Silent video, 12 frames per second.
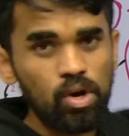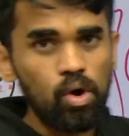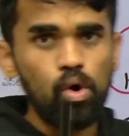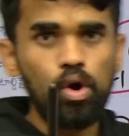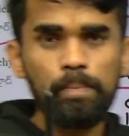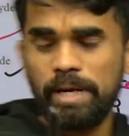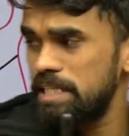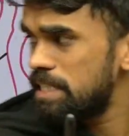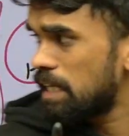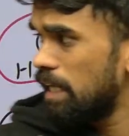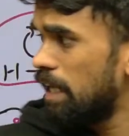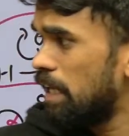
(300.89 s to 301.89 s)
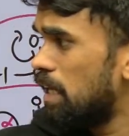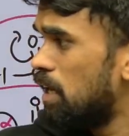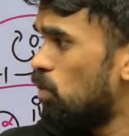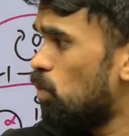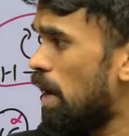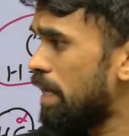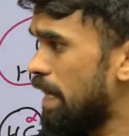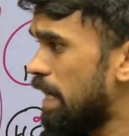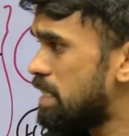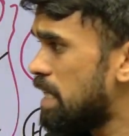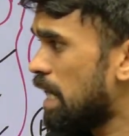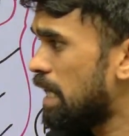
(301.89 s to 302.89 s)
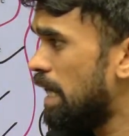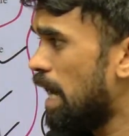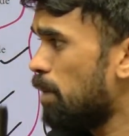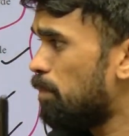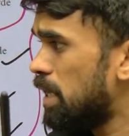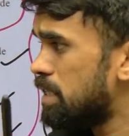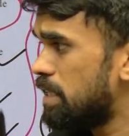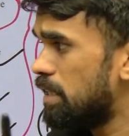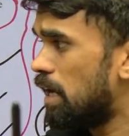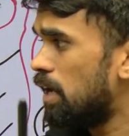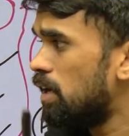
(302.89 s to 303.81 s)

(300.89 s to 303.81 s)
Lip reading: Hope it is clear what exactly happens in the